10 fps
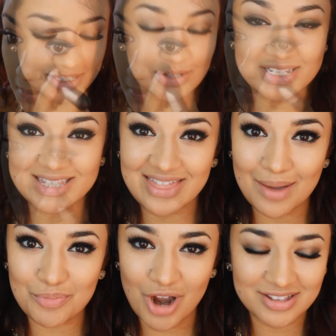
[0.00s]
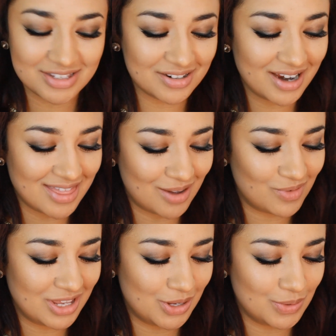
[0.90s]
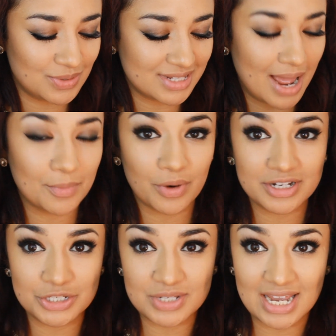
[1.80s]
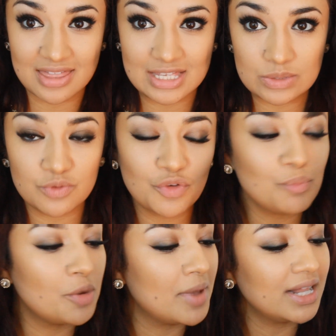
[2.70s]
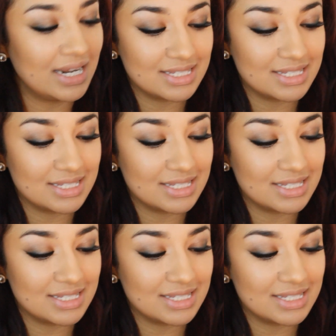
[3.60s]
So to set that bronzer that we used, I'm going to take this one from Rimmel.